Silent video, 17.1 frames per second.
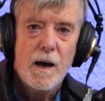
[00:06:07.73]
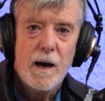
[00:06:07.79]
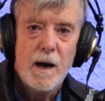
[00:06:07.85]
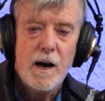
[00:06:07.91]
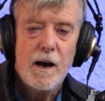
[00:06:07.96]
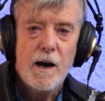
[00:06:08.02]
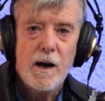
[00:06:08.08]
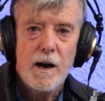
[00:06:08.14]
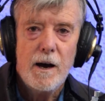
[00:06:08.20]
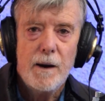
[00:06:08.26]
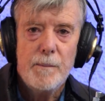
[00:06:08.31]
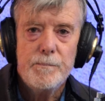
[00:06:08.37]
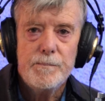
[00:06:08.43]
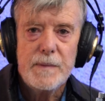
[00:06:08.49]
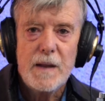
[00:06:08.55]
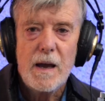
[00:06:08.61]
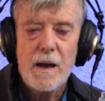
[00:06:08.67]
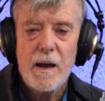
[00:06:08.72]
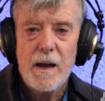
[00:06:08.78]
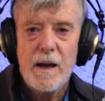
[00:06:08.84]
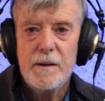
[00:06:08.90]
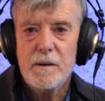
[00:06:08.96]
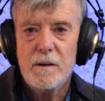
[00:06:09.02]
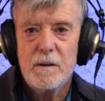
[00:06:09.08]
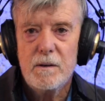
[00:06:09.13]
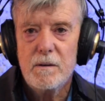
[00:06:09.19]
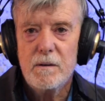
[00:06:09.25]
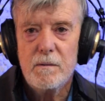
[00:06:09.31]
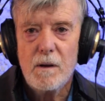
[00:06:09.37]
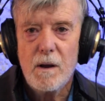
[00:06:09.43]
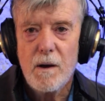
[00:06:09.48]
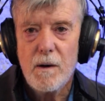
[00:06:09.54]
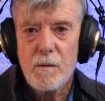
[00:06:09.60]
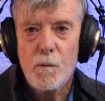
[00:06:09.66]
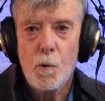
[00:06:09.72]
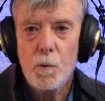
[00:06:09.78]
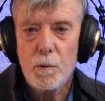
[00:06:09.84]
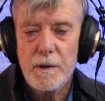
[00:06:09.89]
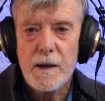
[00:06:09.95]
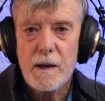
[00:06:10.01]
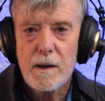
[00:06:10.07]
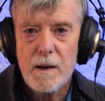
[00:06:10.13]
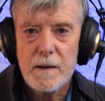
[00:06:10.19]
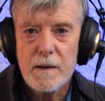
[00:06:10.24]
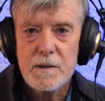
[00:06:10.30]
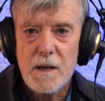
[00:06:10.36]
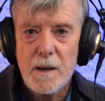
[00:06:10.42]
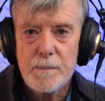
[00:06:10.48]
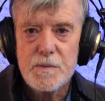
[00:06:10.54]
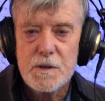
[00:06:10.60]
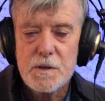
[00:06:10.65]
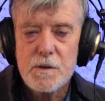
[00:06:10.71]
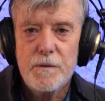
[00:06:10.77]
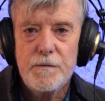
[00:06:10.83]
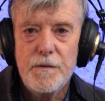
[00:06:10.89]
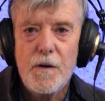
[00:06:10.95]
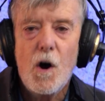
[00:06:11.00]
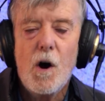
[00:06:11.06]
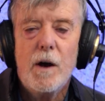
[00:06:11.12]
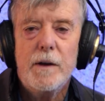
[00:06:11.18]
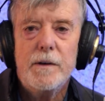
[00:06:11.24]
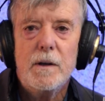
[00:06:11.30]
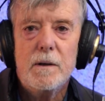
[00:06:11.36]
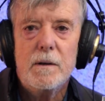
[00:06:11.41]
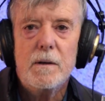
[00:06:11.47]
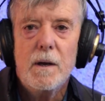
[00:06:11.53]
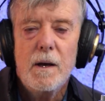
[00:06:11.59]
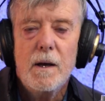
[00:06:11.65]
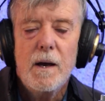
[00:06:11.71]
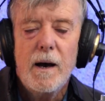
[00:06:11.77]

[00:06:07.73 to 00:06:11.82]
and all the attempts to find it